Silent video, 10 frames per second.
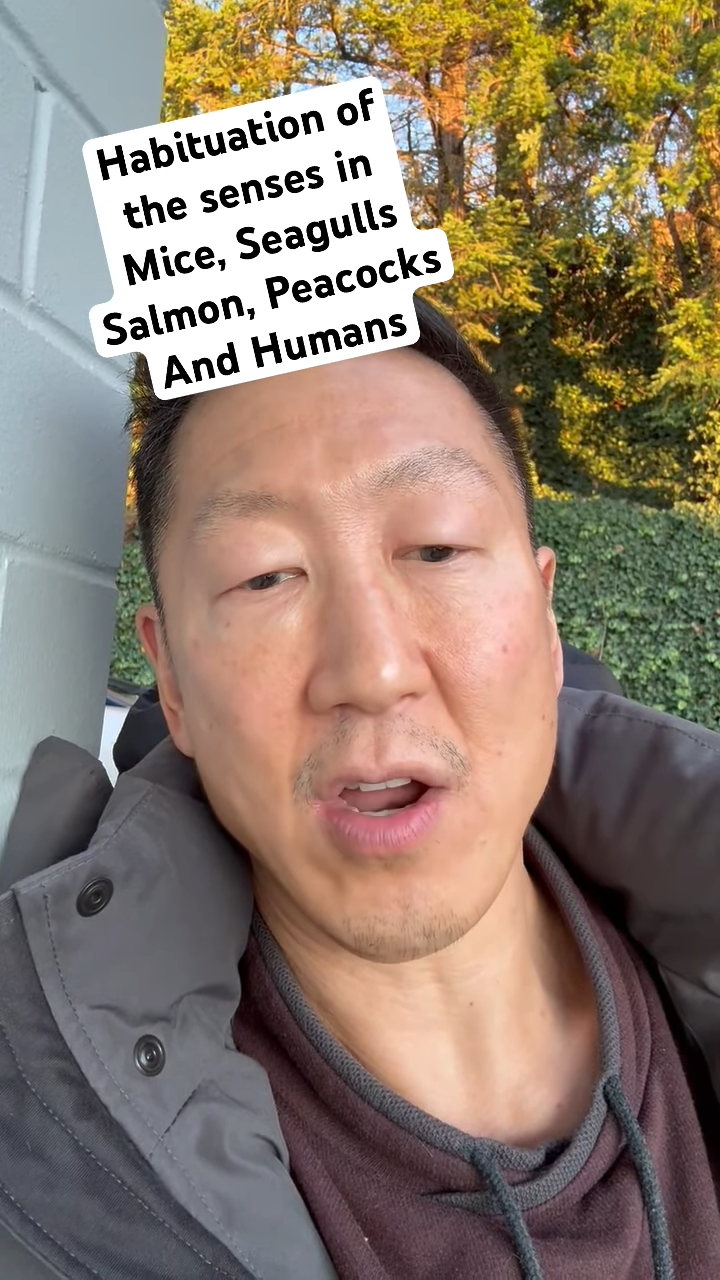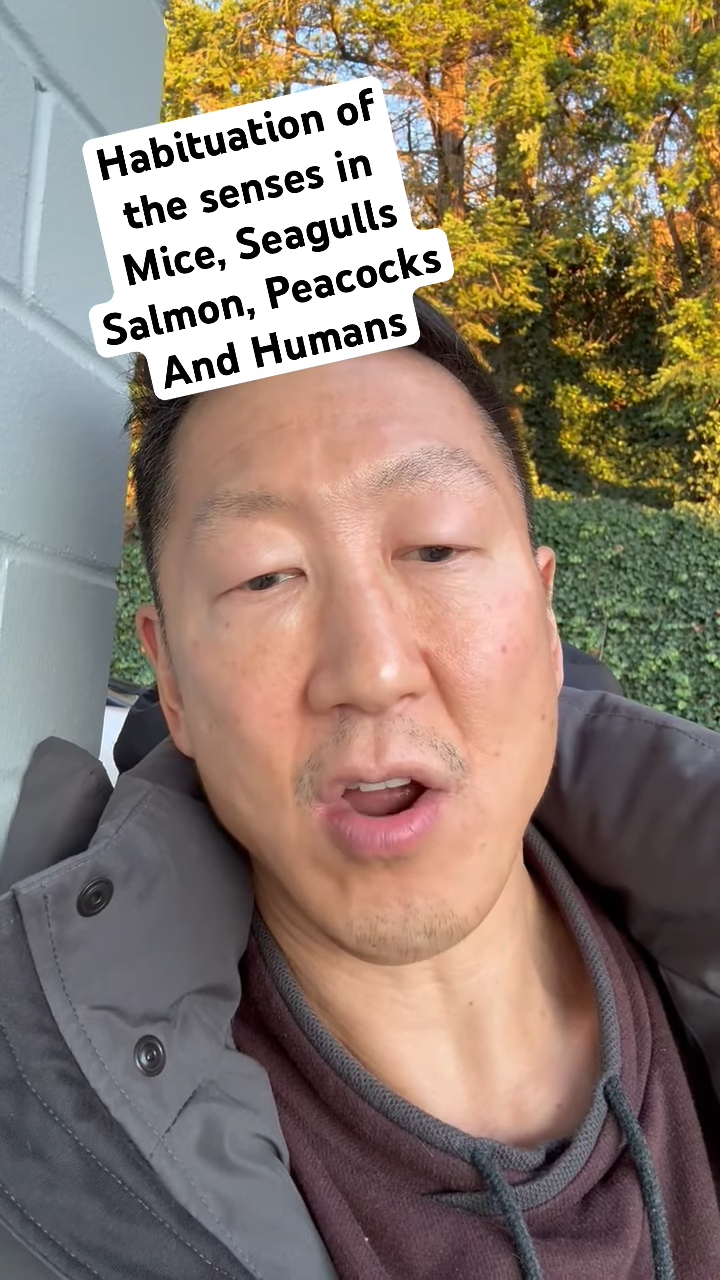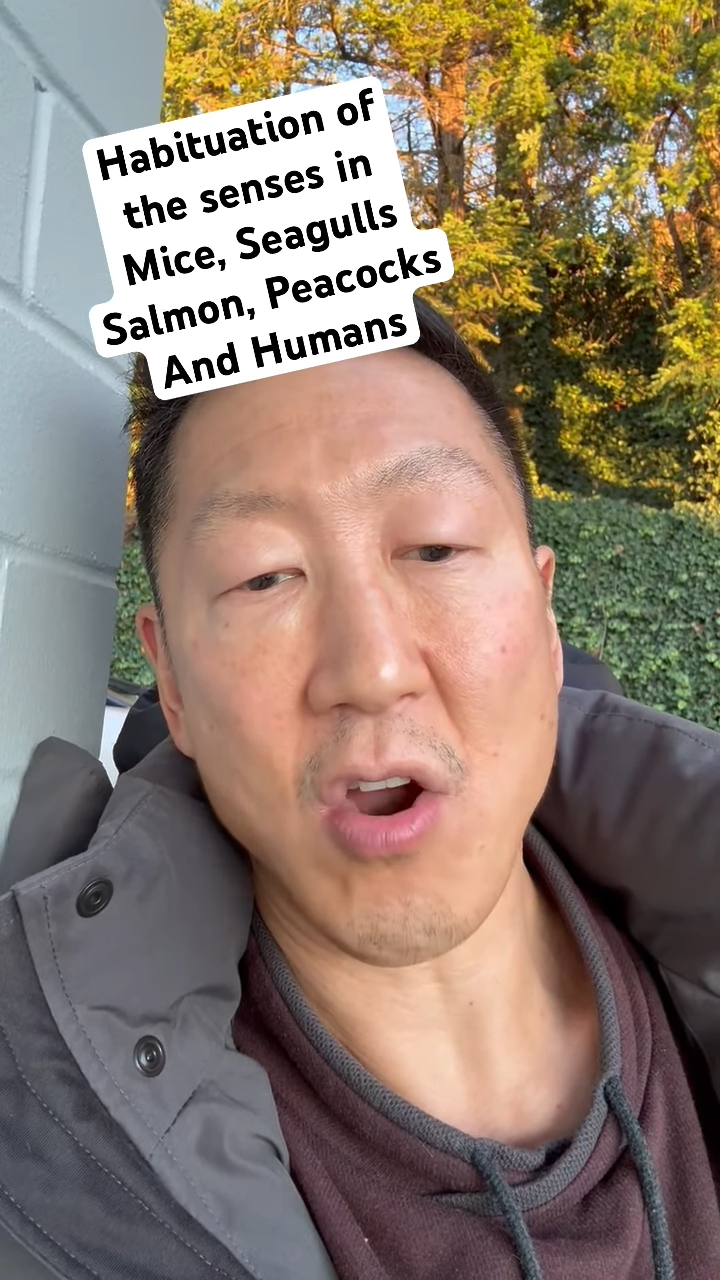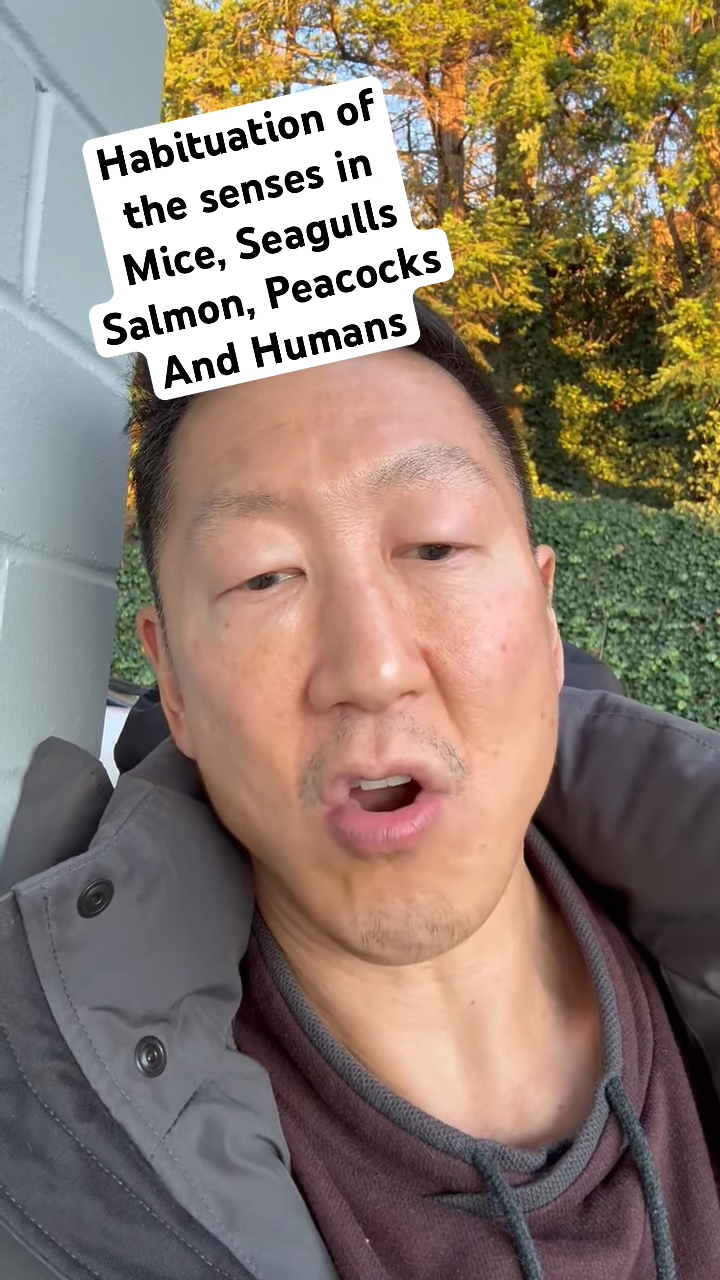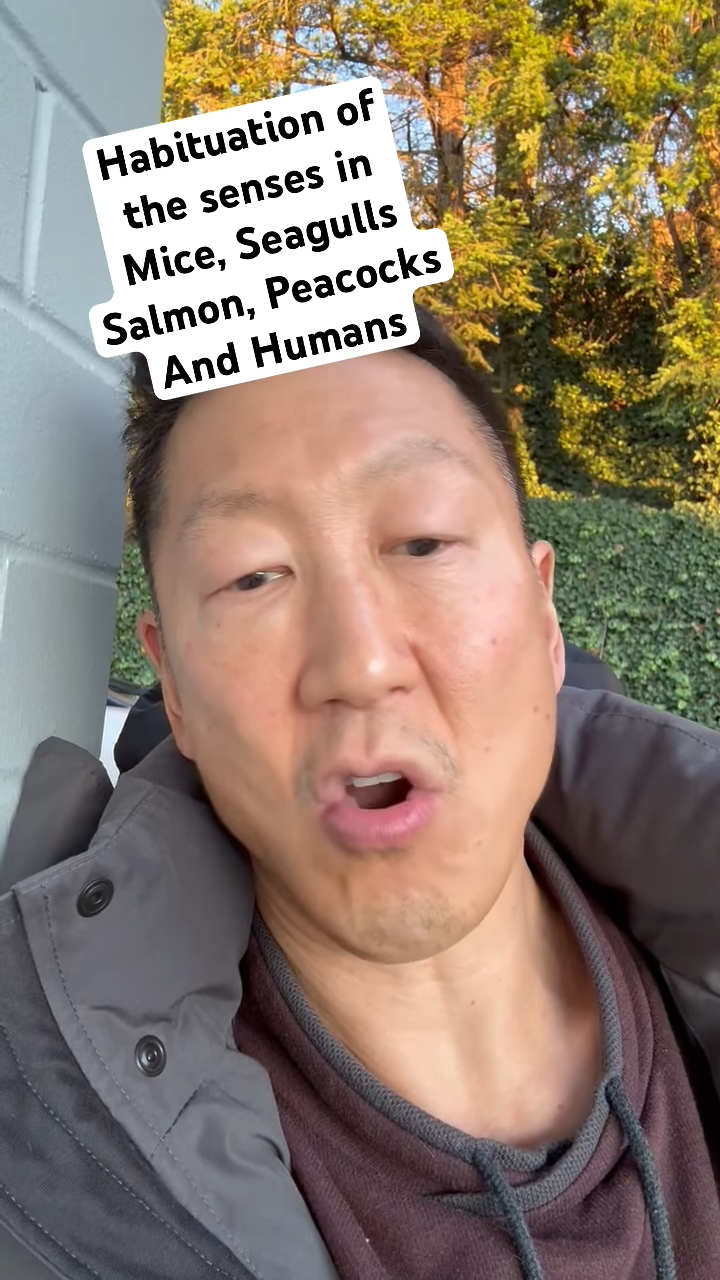
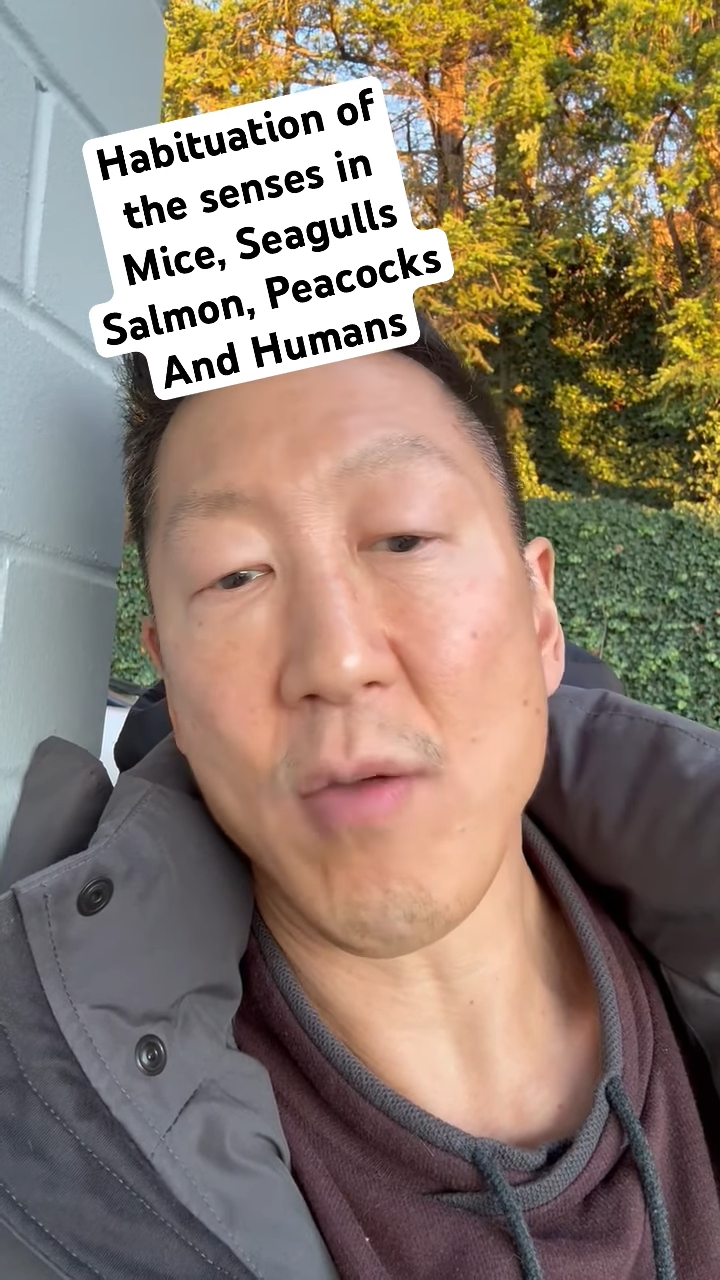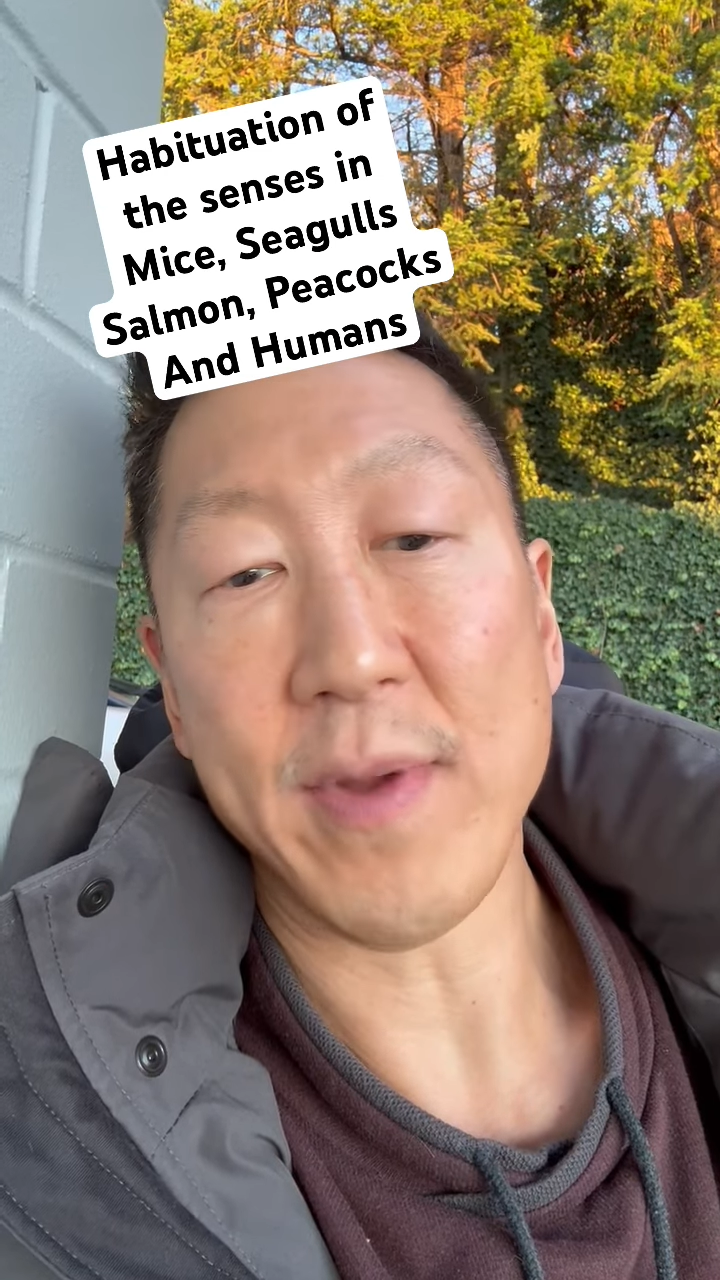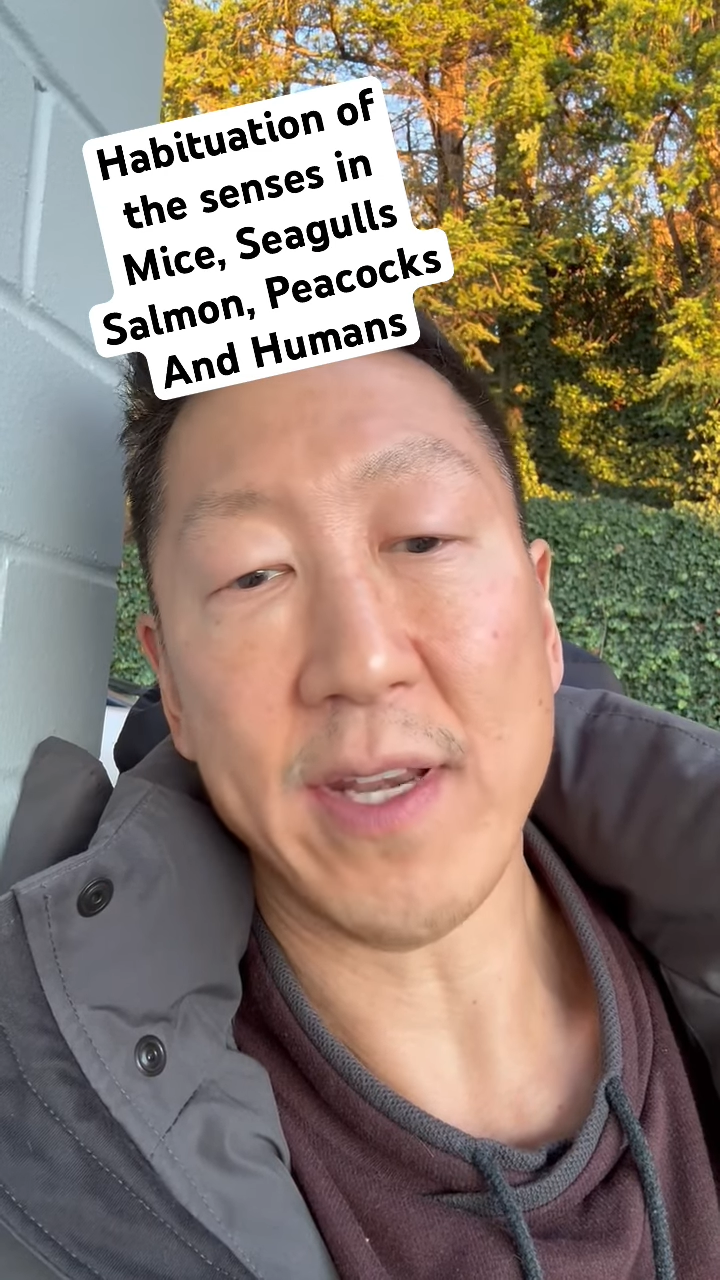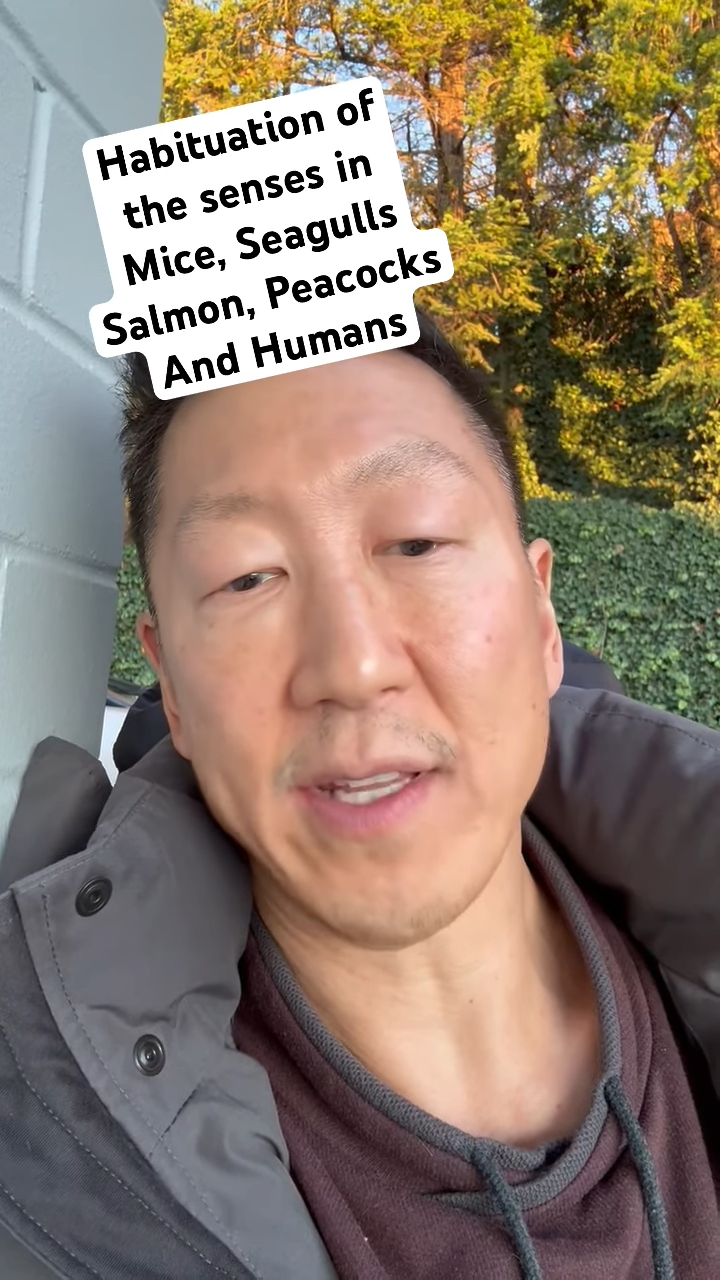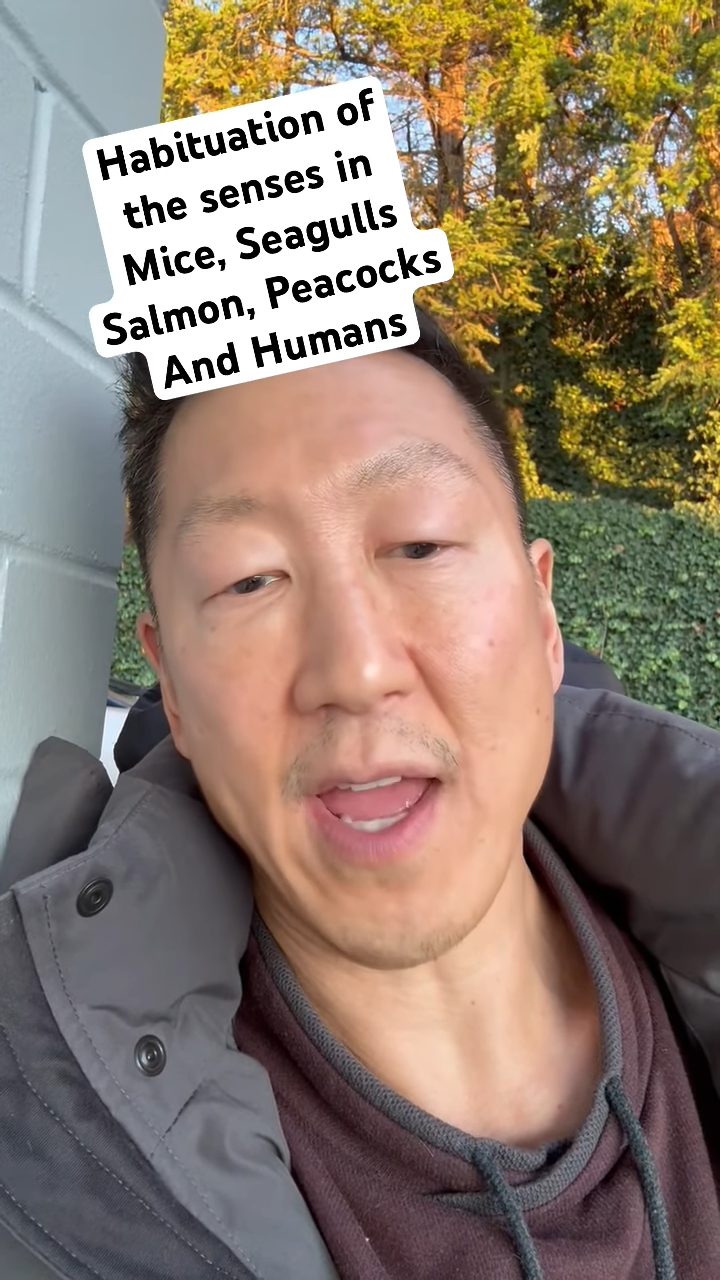our mating